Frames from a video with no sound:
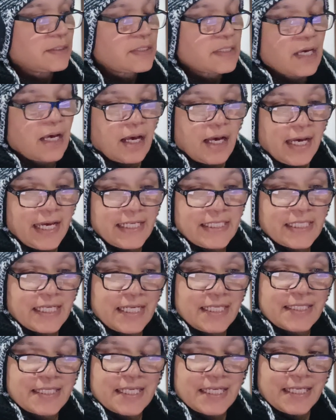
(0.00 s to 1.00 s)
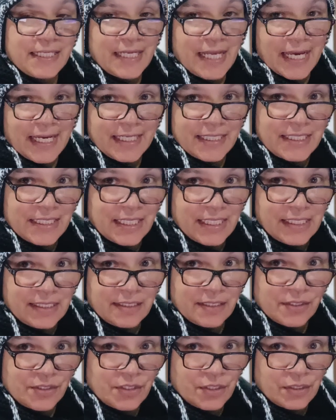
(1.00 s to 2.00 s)
Tide is
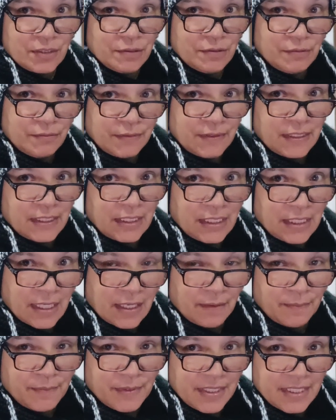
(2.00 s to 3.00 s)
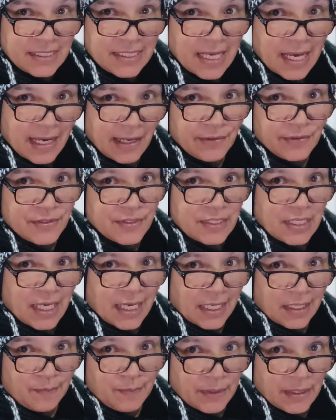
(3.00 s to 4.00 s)
connected to the Company's House
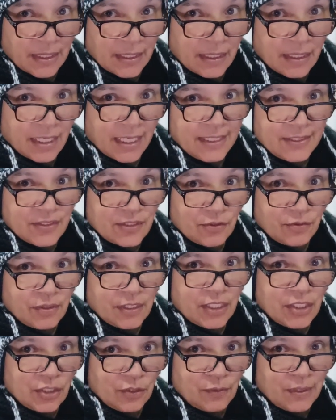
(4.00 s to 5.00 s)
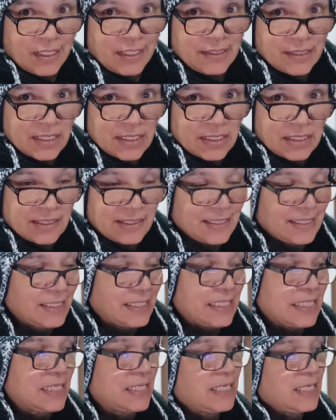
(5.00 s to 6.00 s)
API, so they know
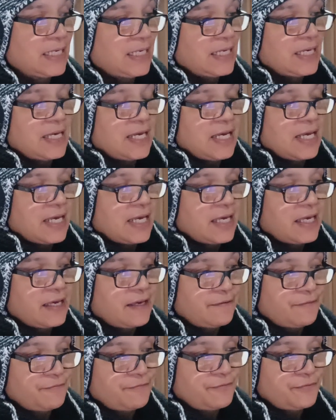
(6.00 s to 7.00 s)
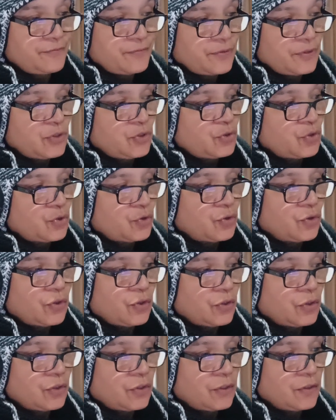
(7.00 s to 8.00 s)
instantly if
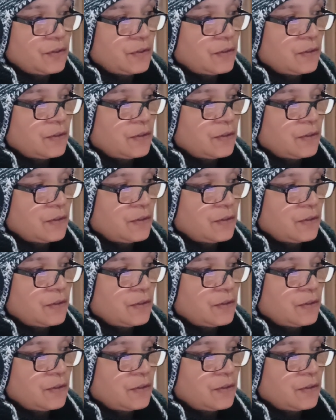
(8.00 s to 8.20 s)
your